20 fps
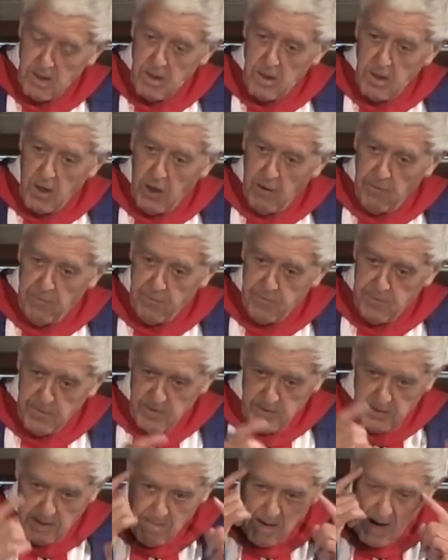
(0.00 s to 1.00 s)
of
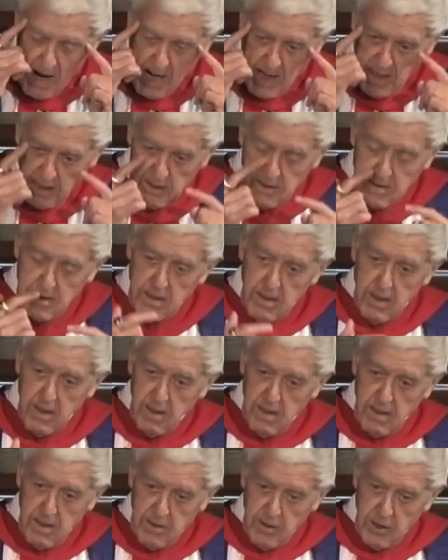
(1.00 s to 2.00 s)
the mind,
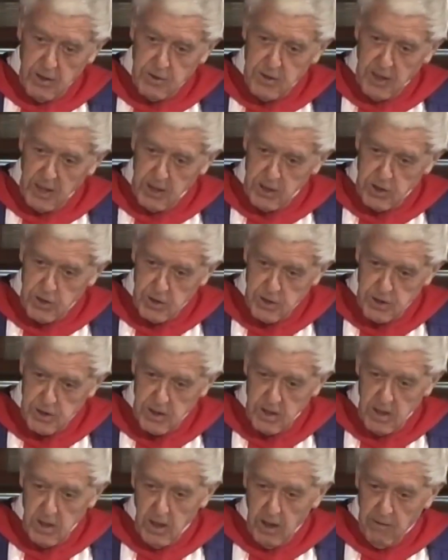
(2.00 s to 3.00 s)
an intelligence
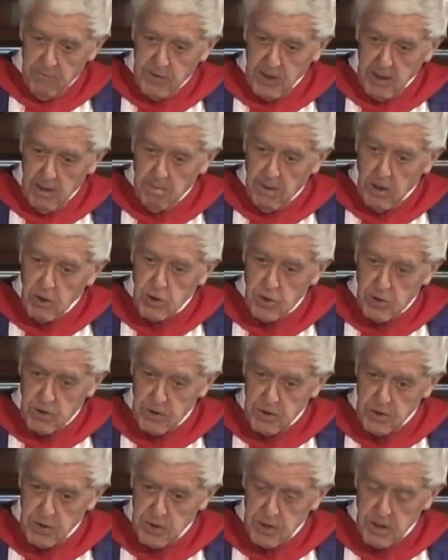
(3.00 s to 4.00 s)
of the
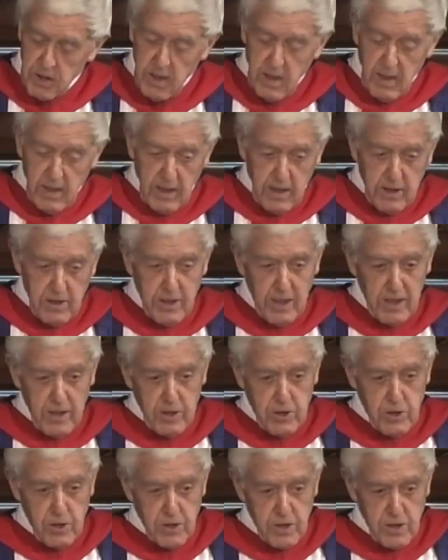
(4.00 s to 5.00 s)
emotions,
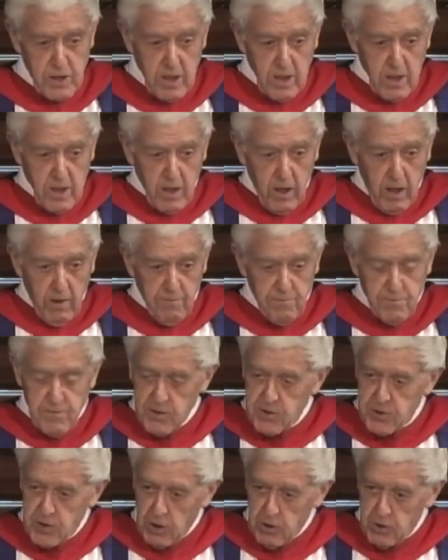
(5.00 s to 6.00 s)
intelligence of
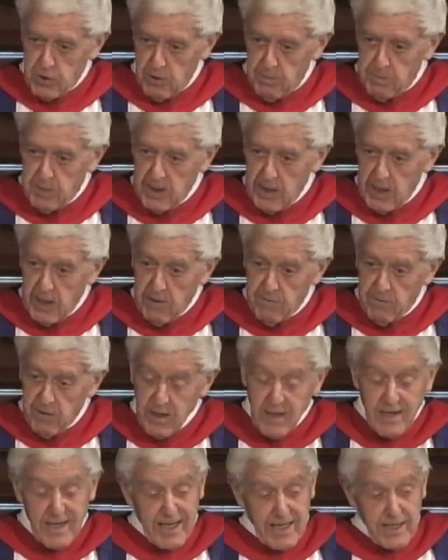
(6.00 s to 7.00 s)
social behaviour,
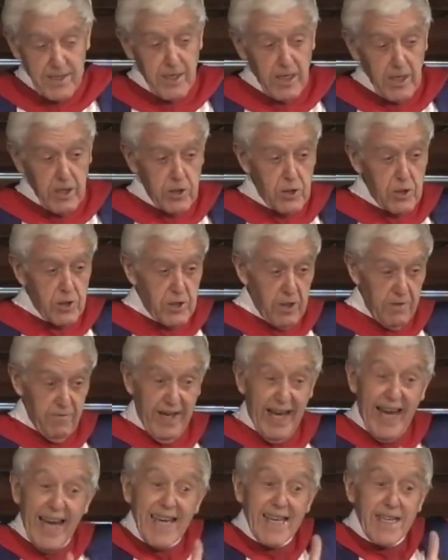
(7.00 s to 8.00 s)
intelligence of
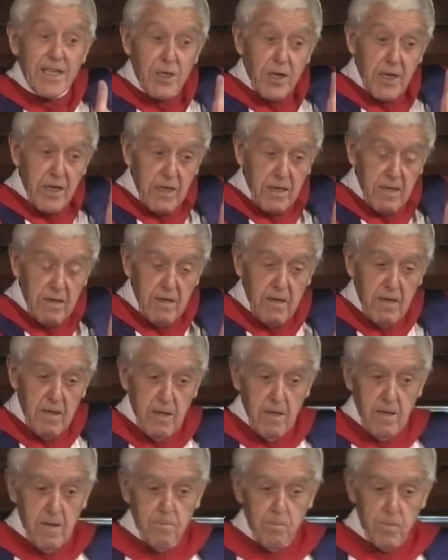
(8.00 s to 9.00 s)
aging,
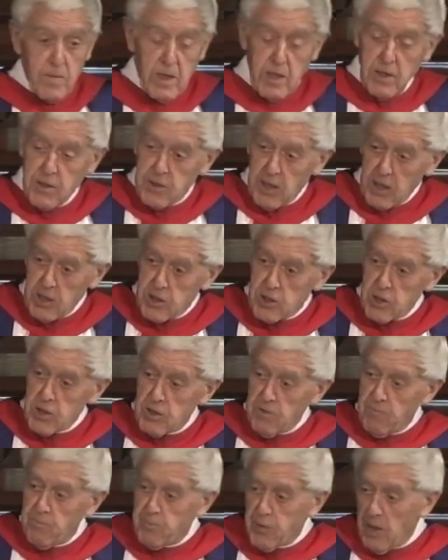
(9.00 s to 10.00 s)
intelligence
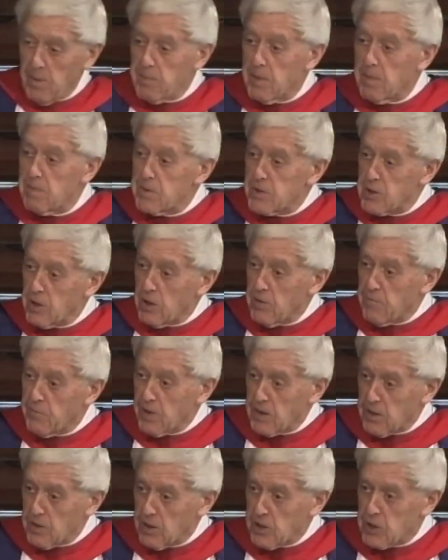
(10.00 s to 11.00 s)
of problem solving
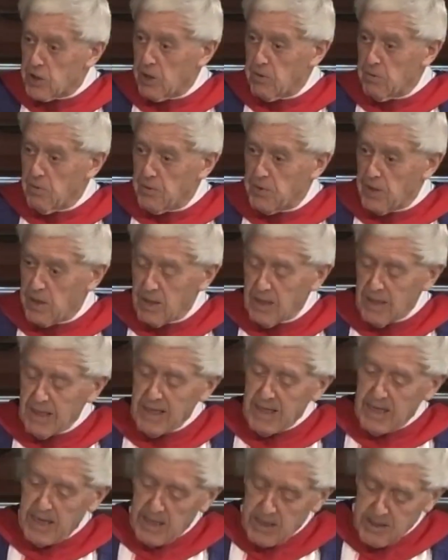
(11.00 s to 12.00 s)
in the general thing,
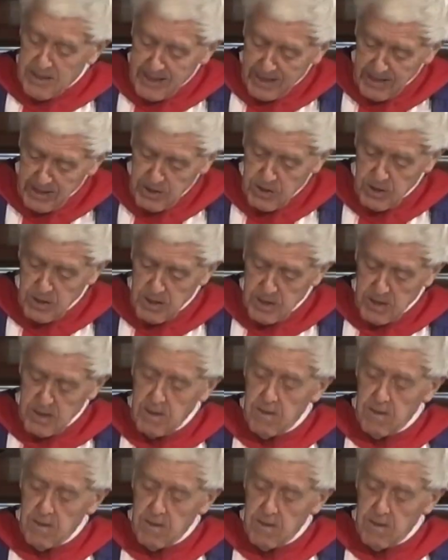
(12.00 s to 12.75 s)
intelligence